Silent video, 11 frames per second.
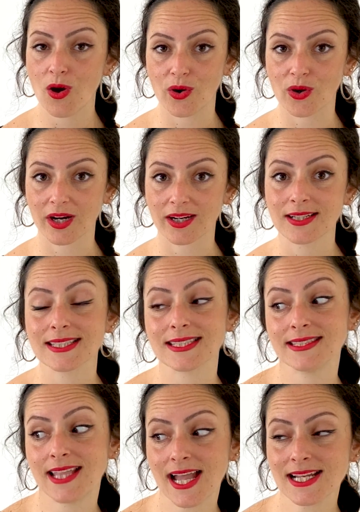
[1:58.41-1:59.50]
Or
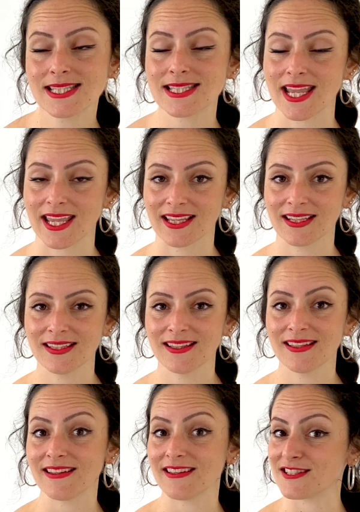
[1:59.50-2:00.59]
dancing
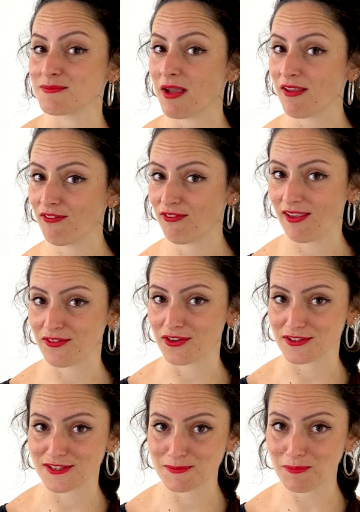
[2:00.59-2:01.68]
is my
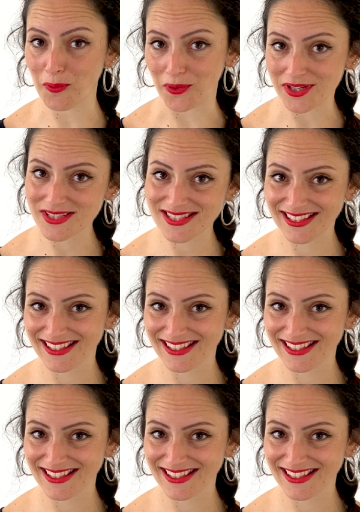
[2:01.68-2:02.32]
favorite sport.